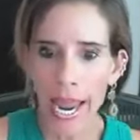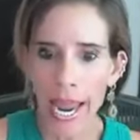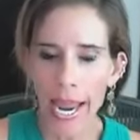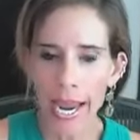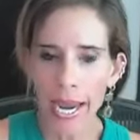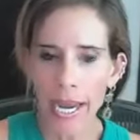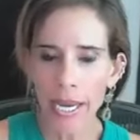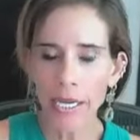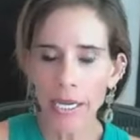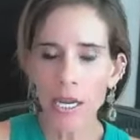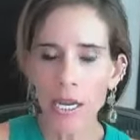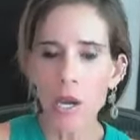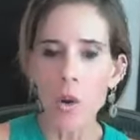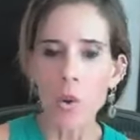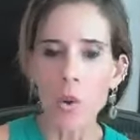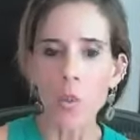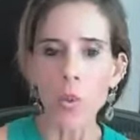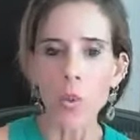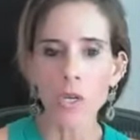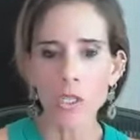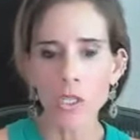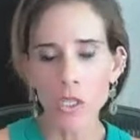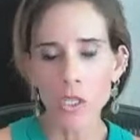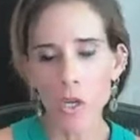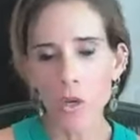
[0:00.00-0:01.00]
And
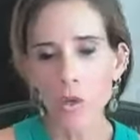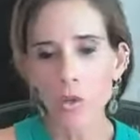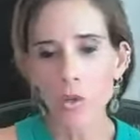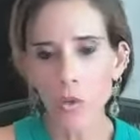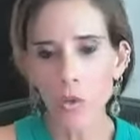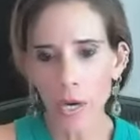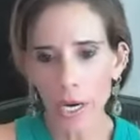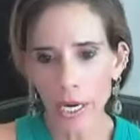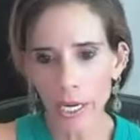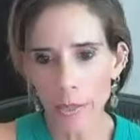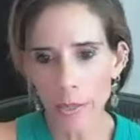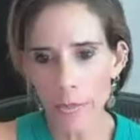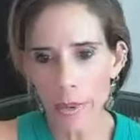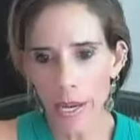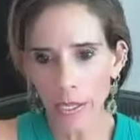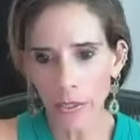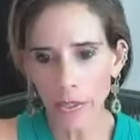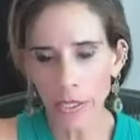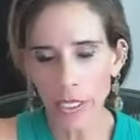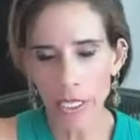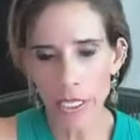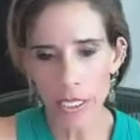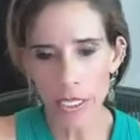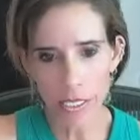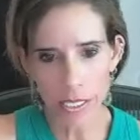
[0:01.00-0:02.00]
what's so great
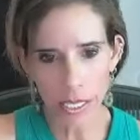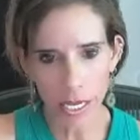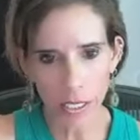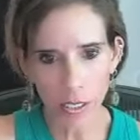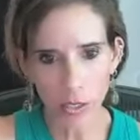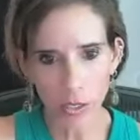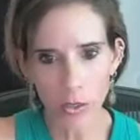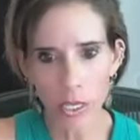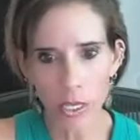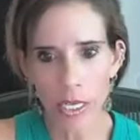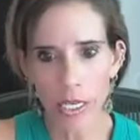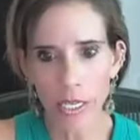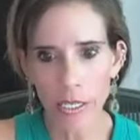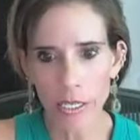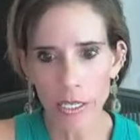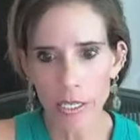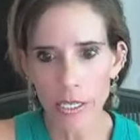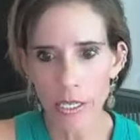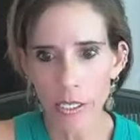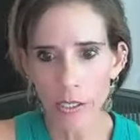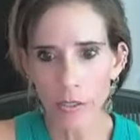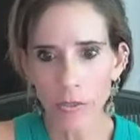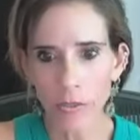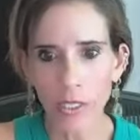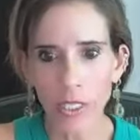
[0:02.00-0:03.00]
about the accelerated
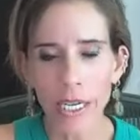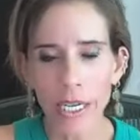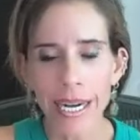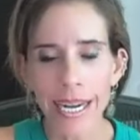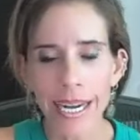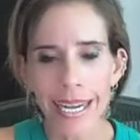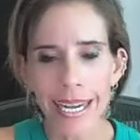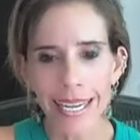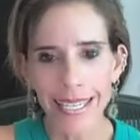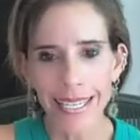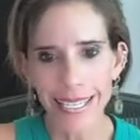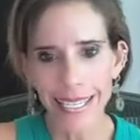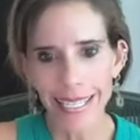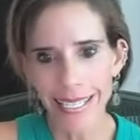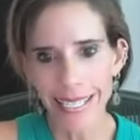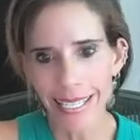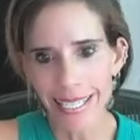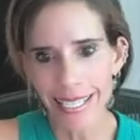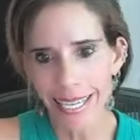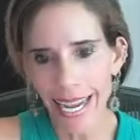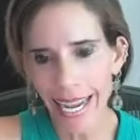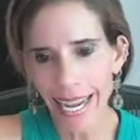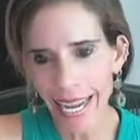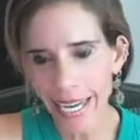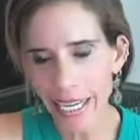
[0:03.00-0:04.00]
silver is it's
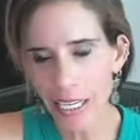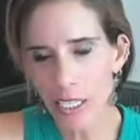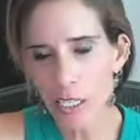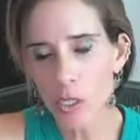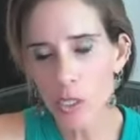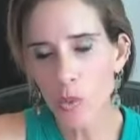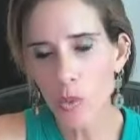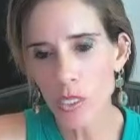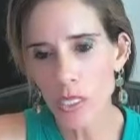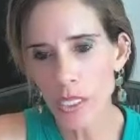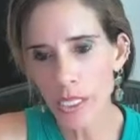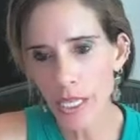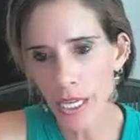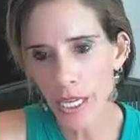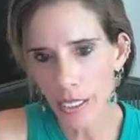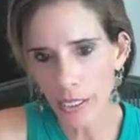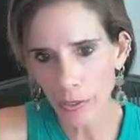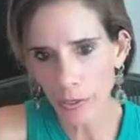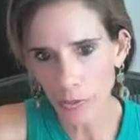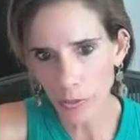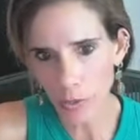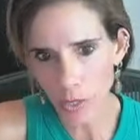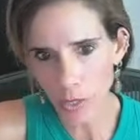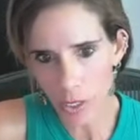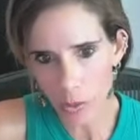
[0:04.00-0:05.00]
enhanced with
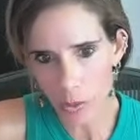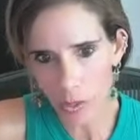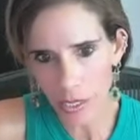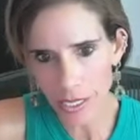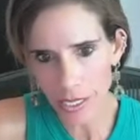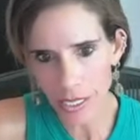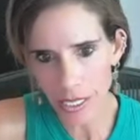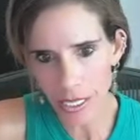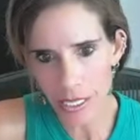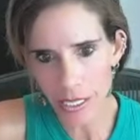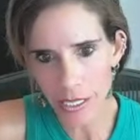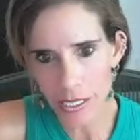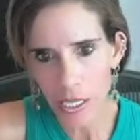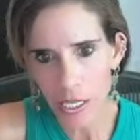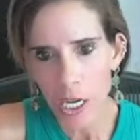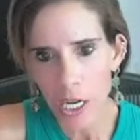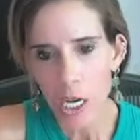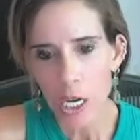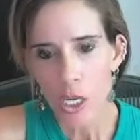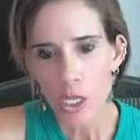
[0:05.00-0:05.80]
scalar frequencies